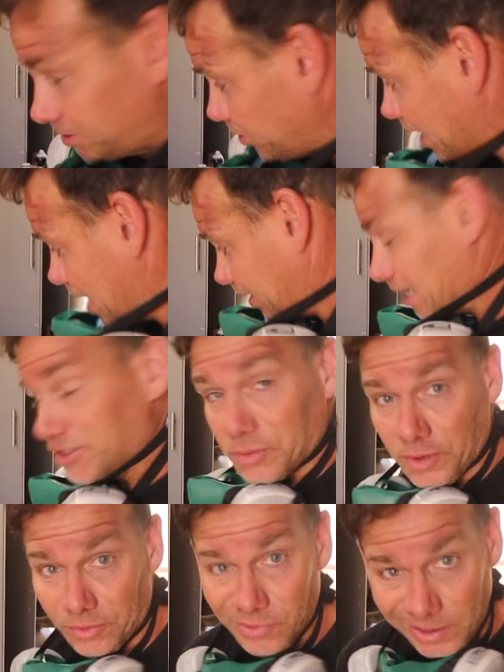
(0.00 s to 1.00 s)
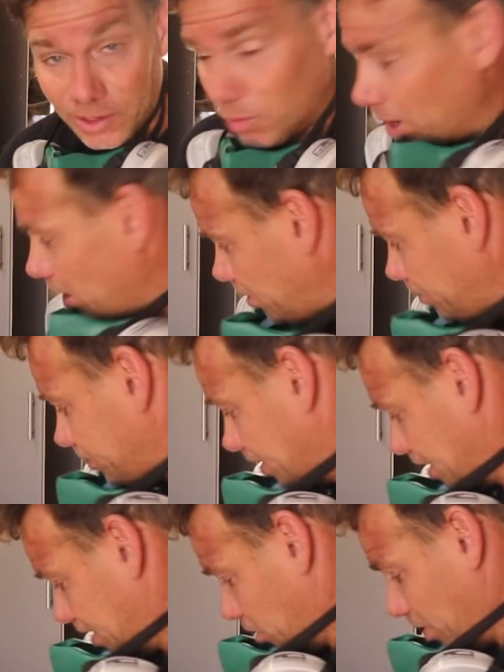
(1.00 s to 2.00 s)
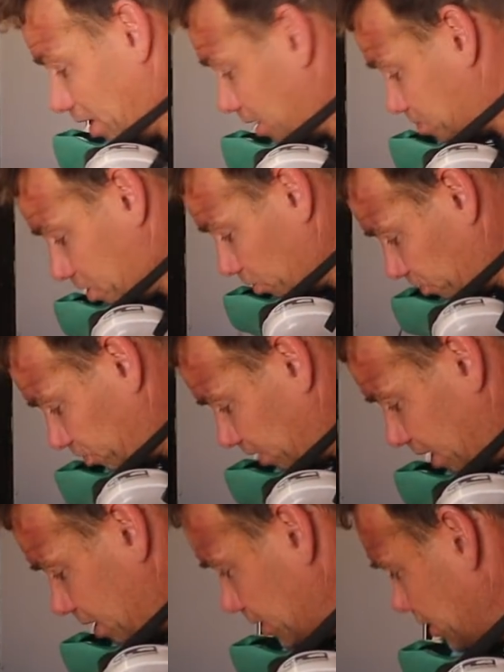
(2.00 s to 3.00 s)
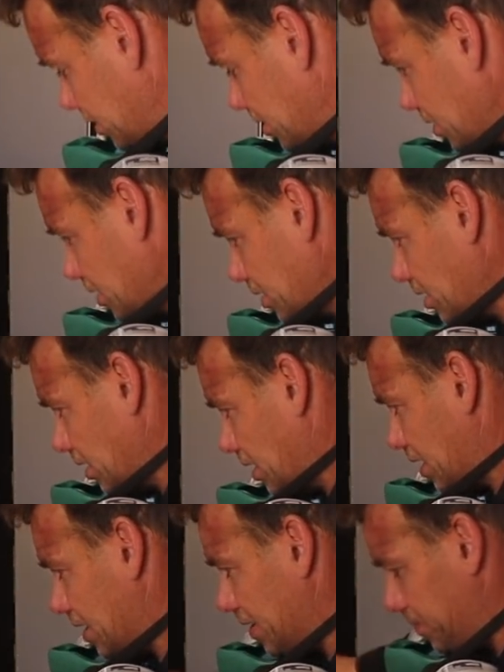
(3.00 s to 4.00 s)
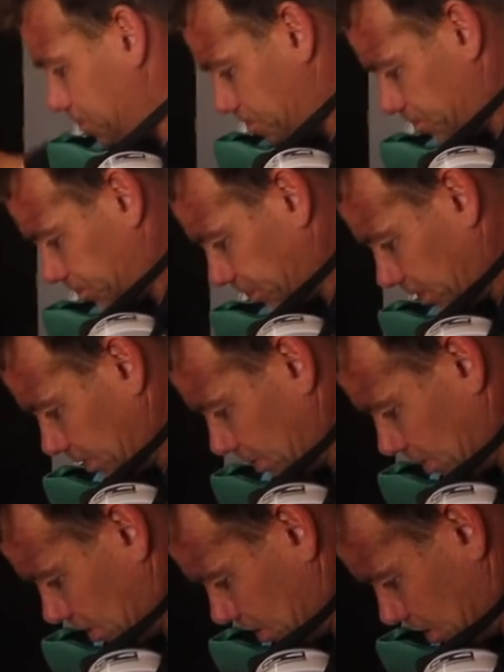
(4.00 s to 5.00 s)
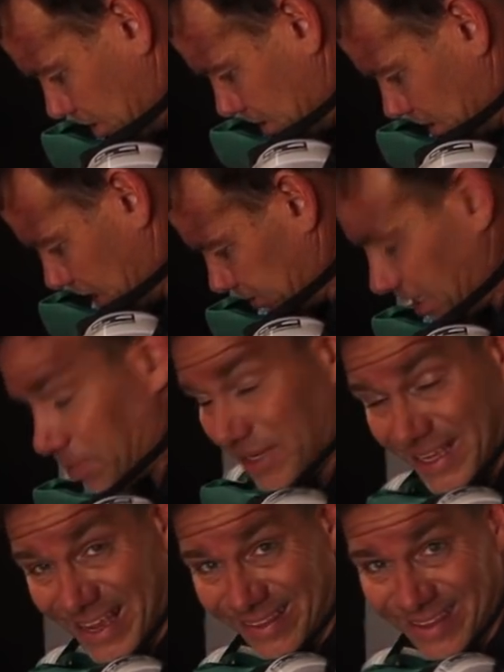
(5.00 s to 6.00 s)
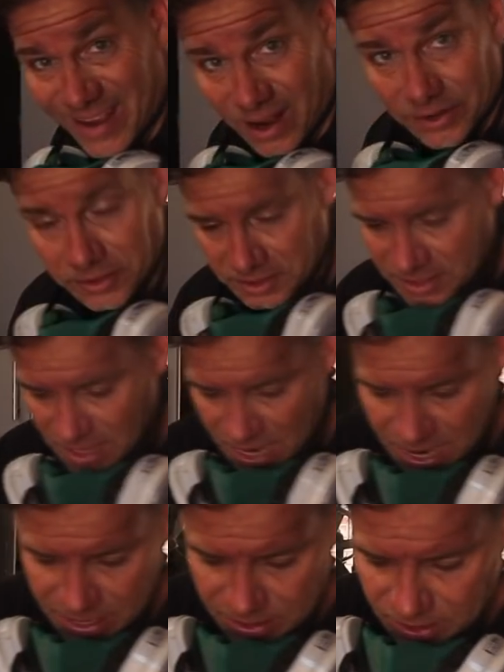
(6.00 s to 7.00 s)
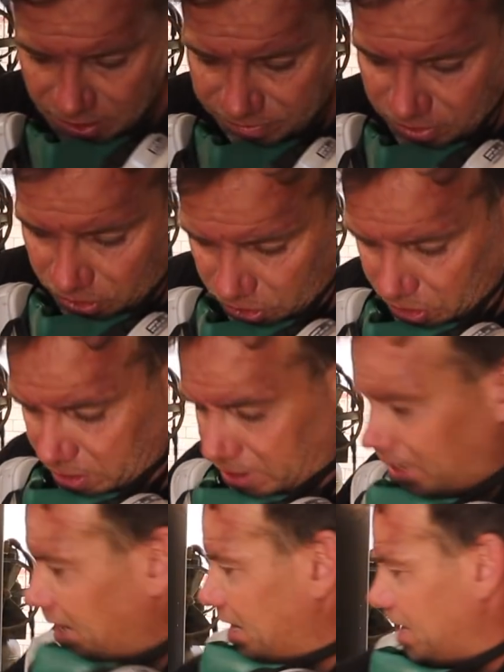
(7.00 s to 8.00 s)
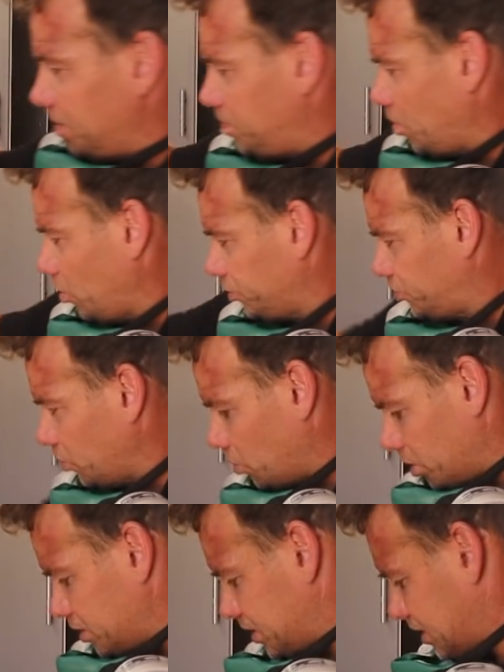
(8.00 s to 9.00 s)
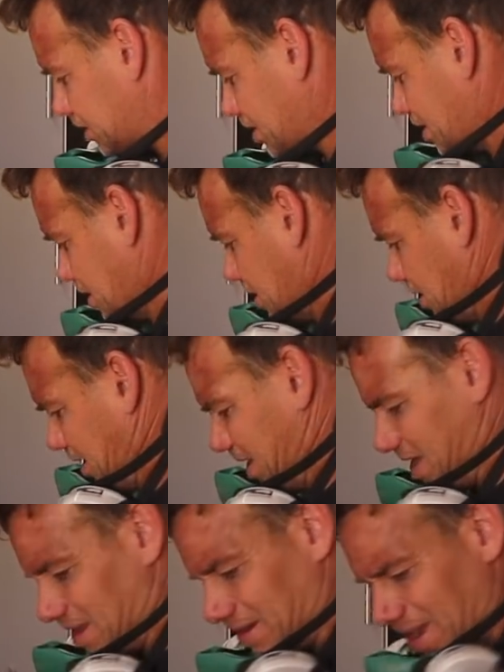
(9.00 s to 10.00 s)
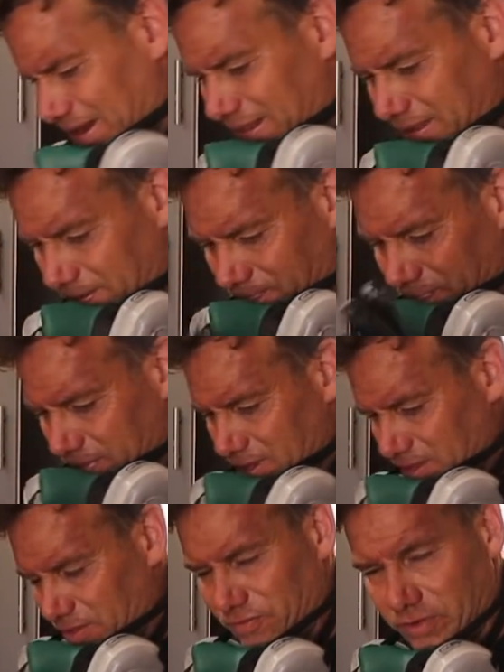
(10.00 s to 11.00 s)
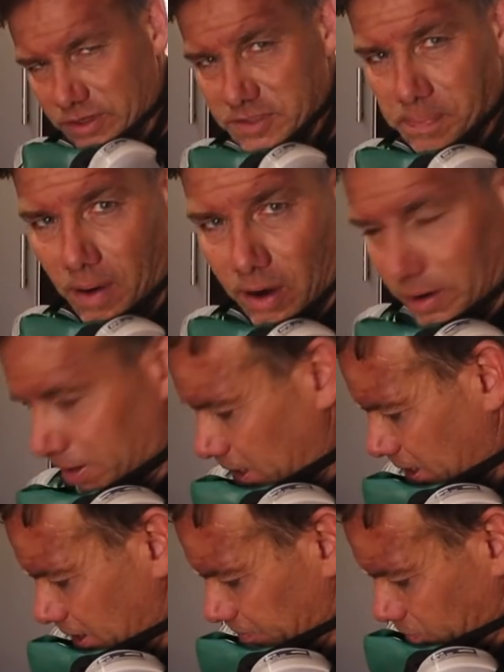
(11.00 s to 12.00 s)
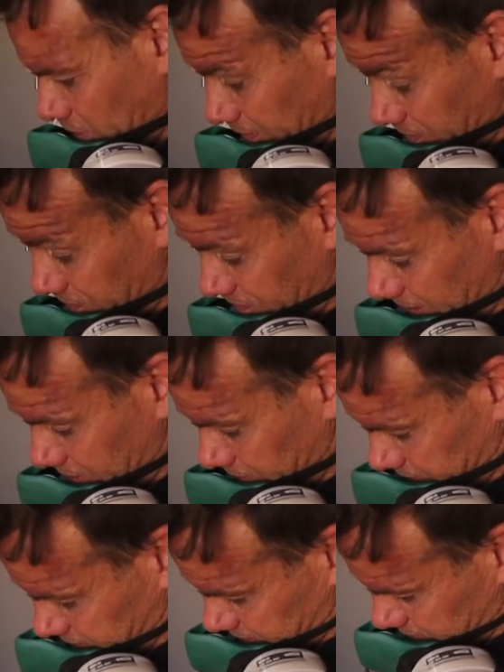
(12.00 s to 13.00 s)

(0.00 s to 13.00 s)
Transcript: so that actually went really well. It went on beautifully. I was able to get the underside of the hood and both doors and kind of the first part of one of the fenders.